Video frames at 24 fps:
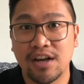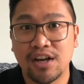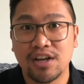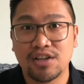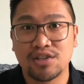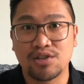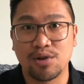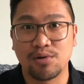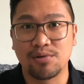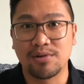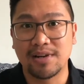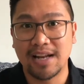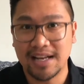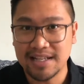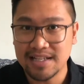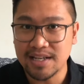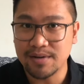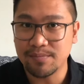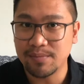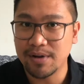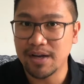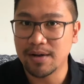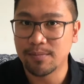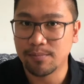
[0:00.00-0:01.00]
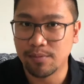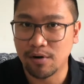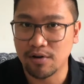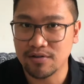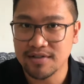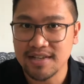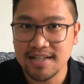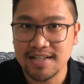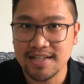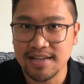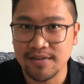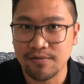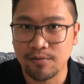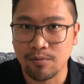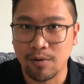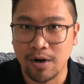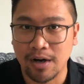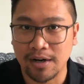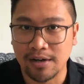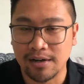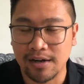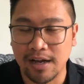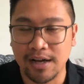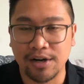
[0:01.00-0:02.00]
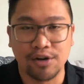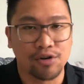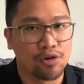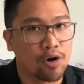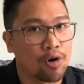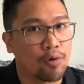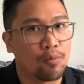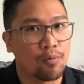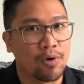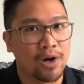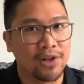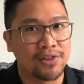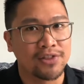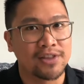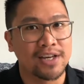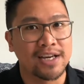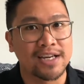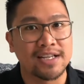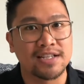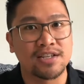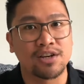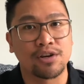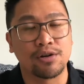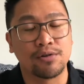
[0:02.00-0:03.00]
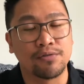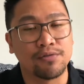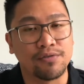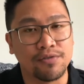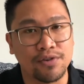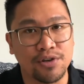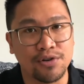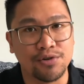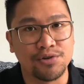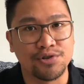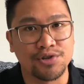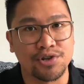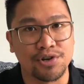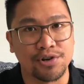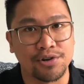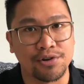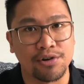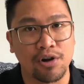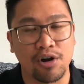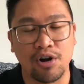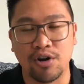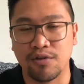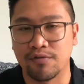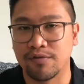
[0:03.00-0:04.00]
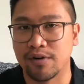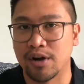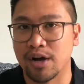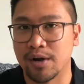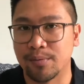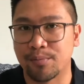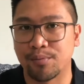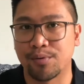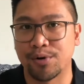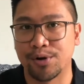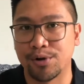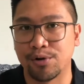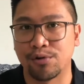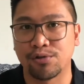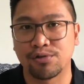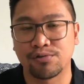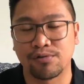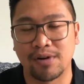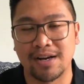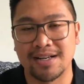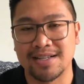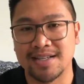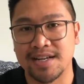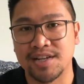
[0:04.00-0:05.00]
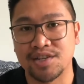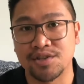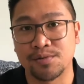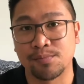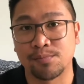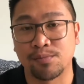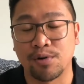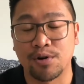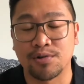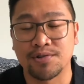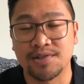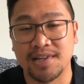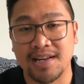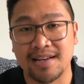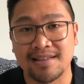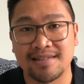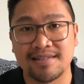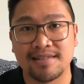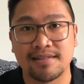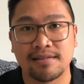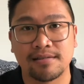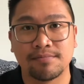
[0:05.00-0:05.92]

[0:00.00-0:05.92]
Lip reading: so let it be a positive one and not one that is confusion over a pre-authorization process.